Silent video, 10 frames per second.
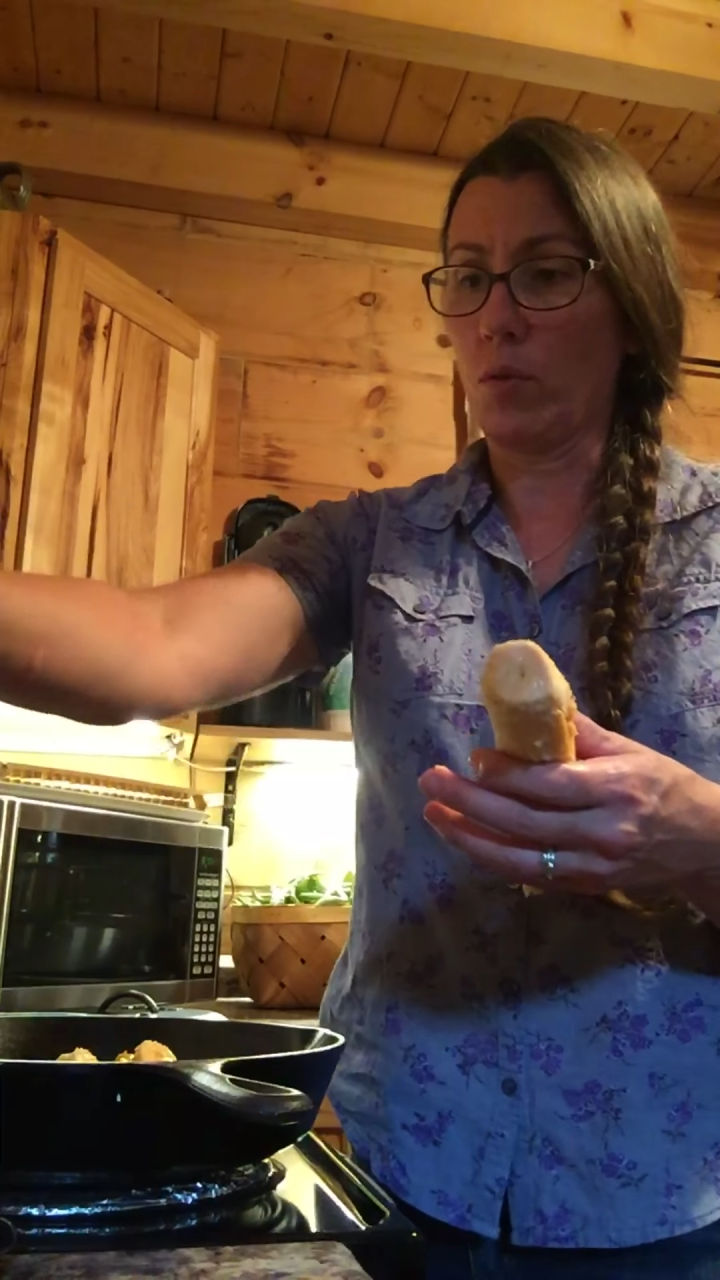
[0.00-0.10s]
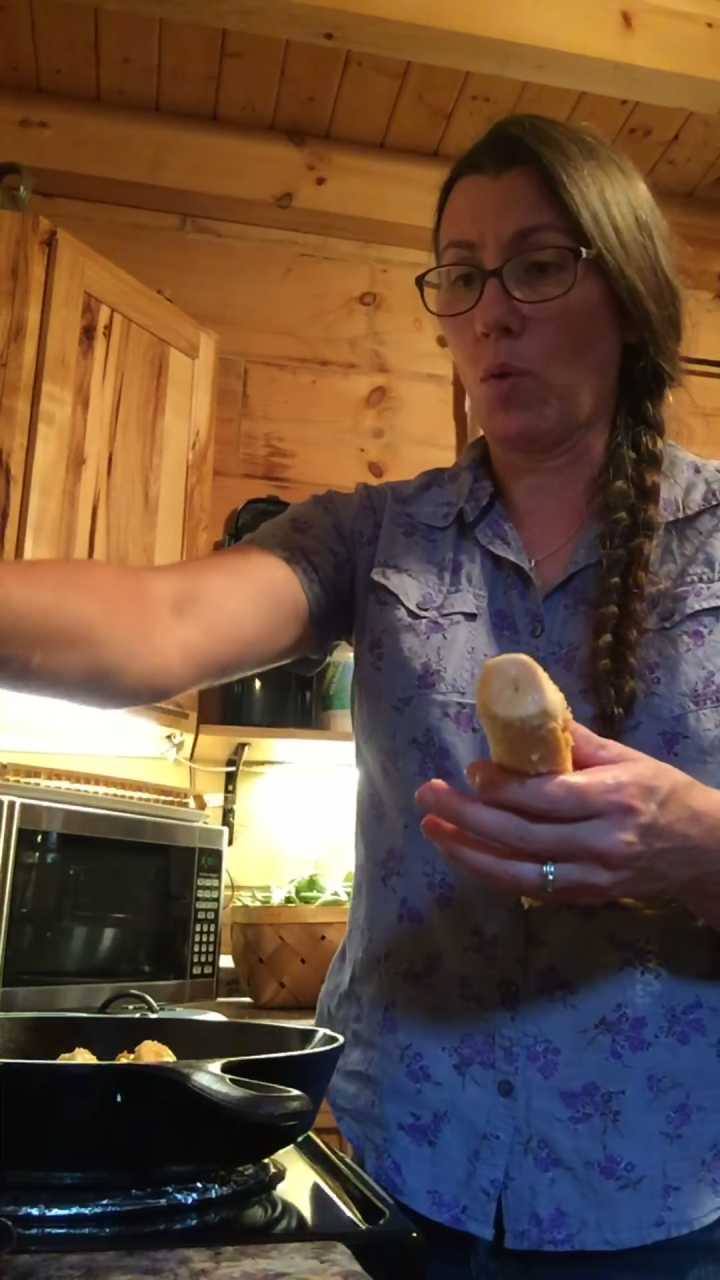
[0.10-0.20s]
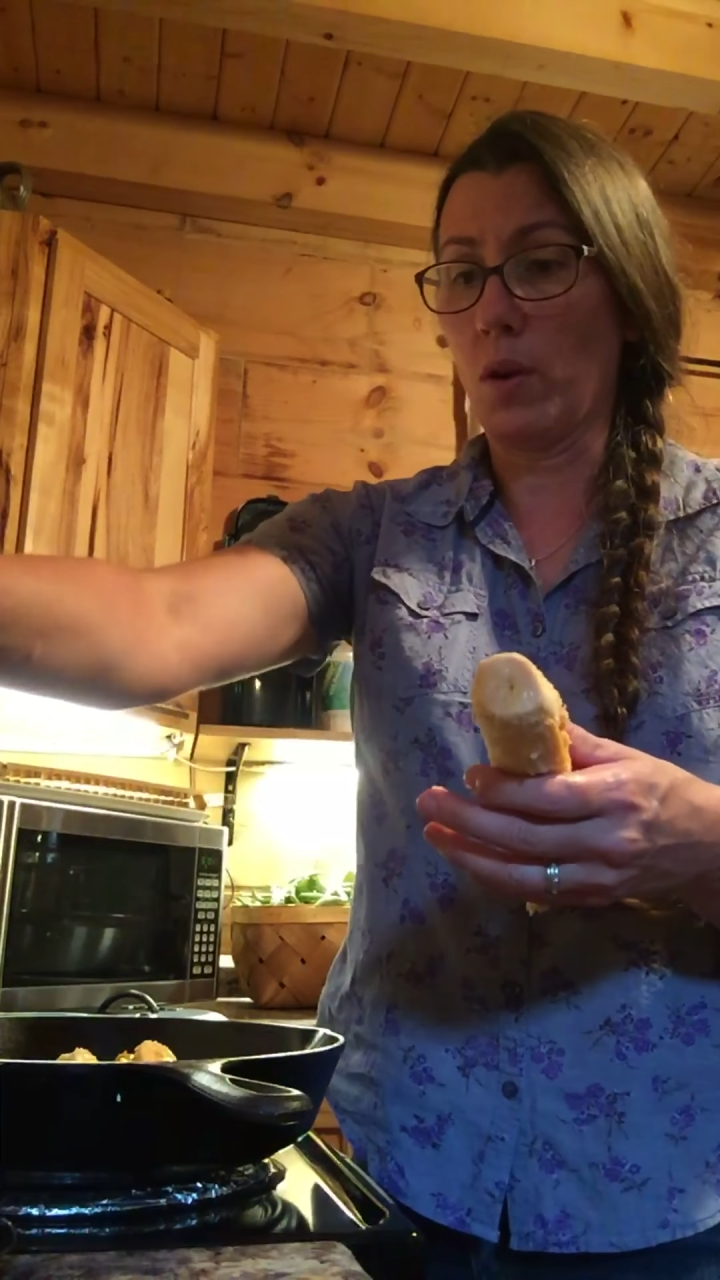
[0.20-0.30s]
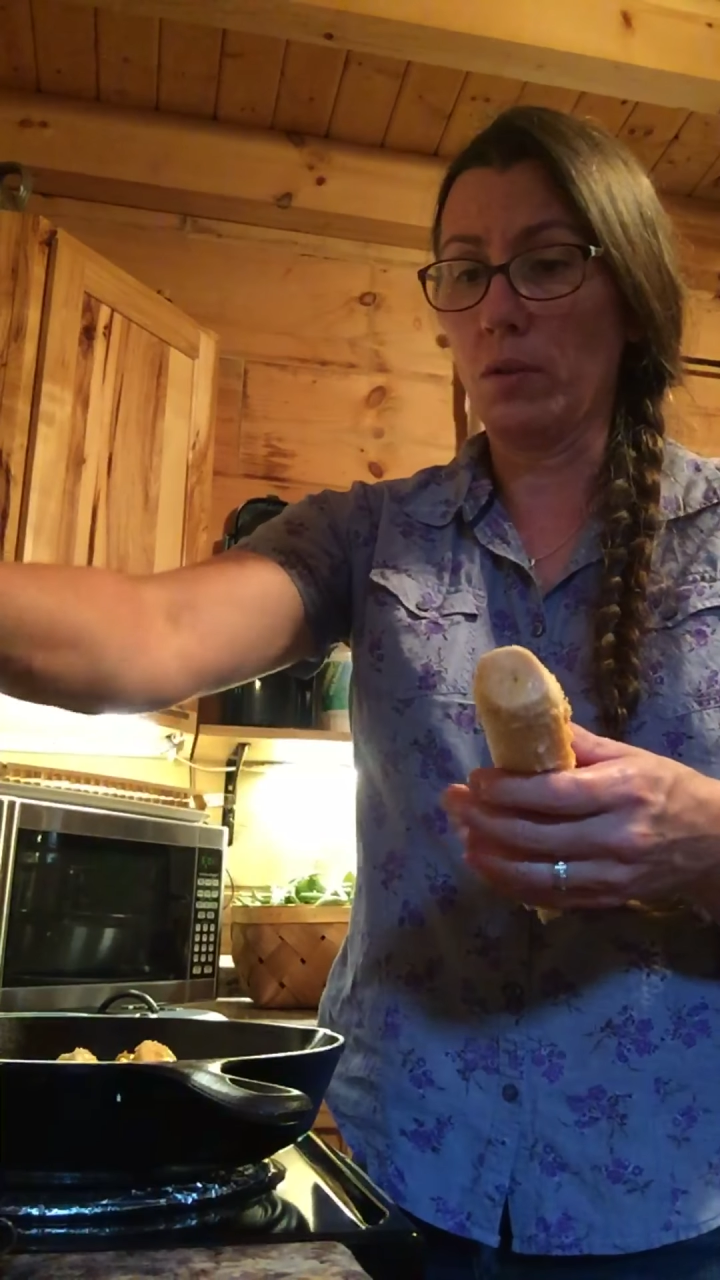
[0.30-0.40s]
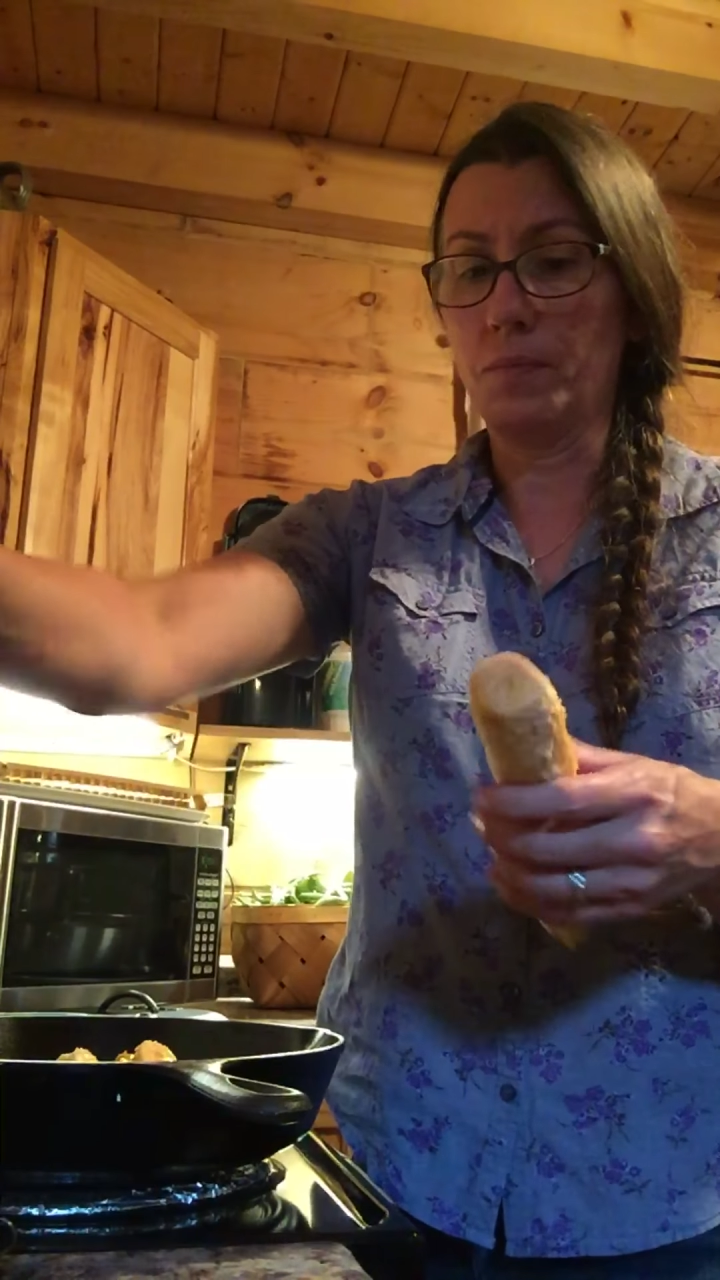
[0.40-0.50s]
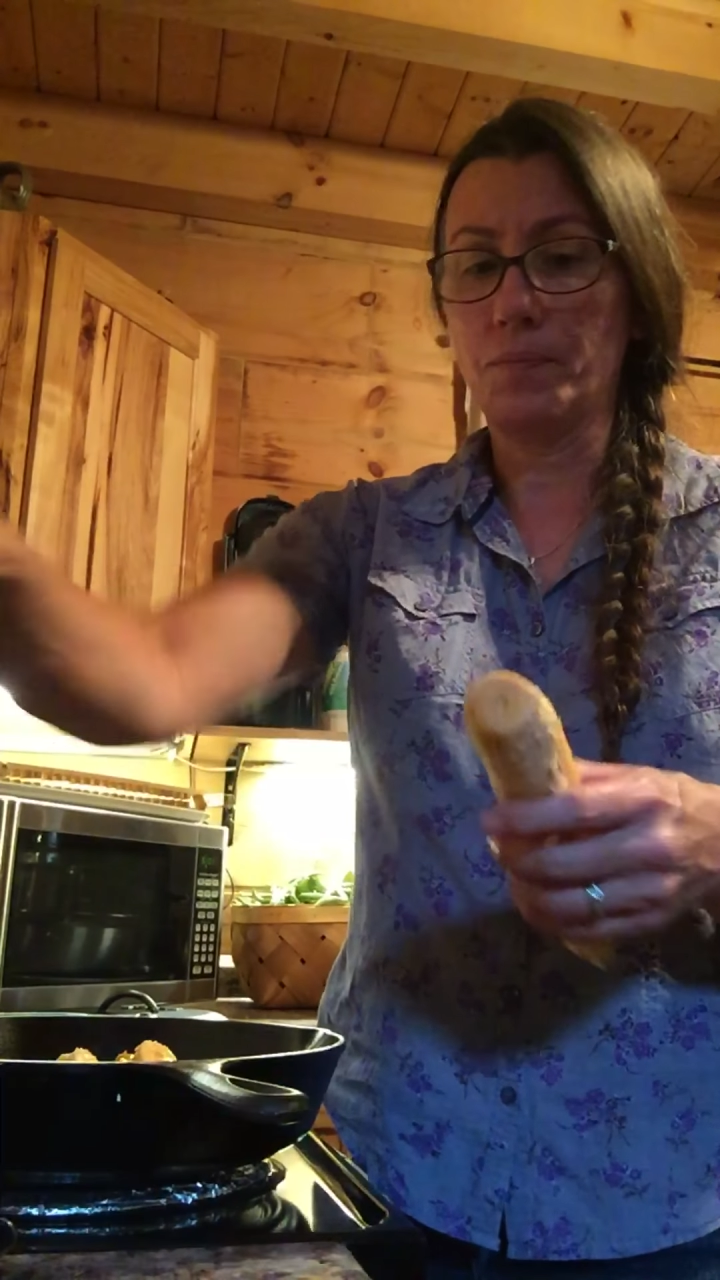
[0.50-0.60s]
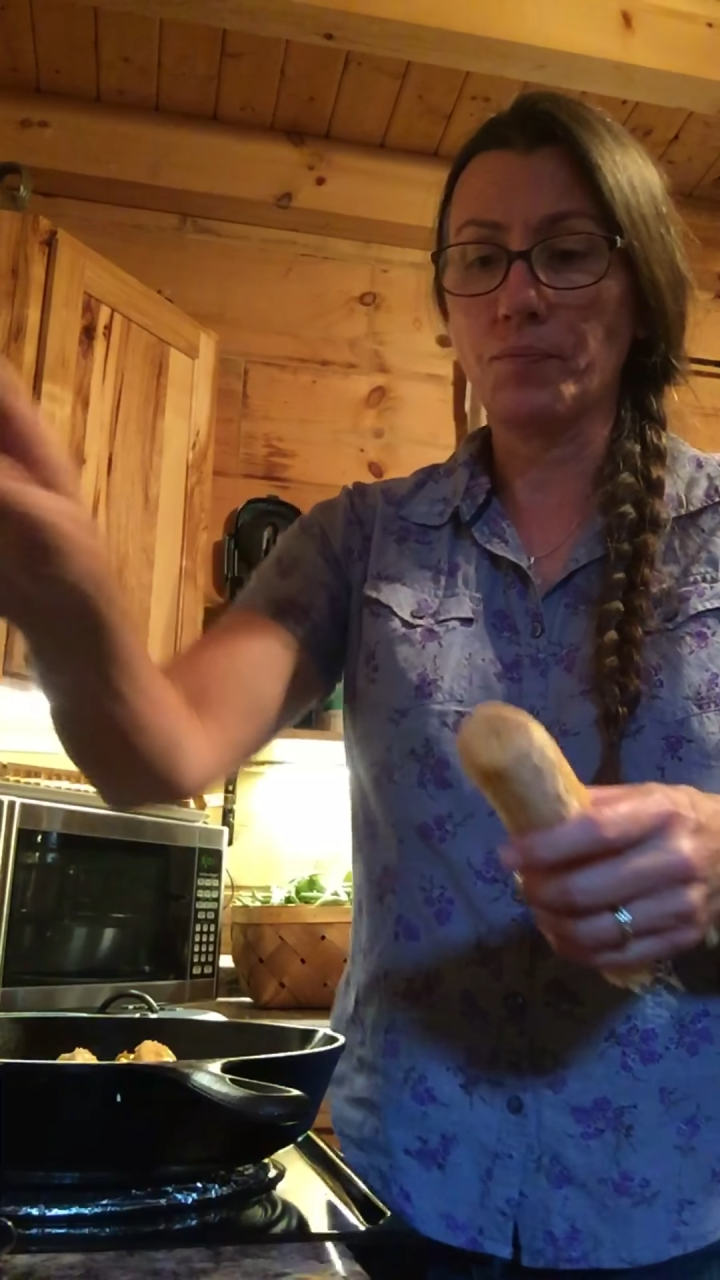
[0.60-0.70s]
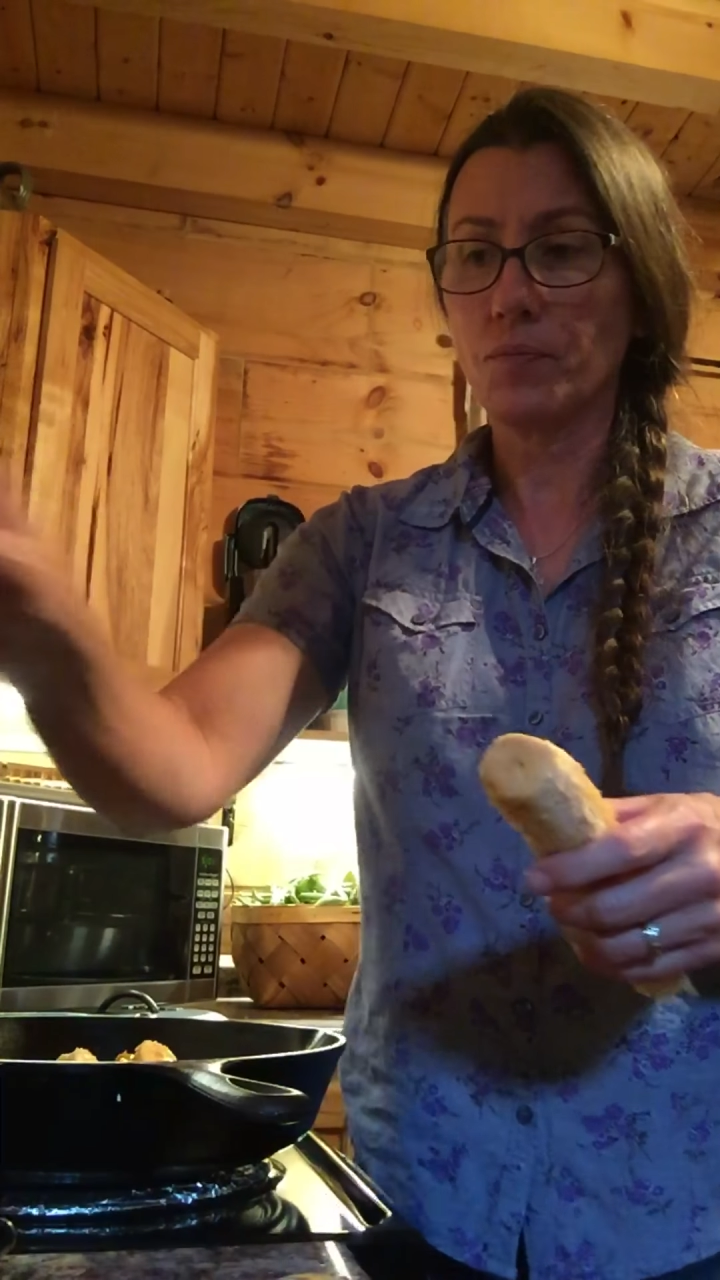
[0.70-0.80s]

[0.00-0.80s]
or oil,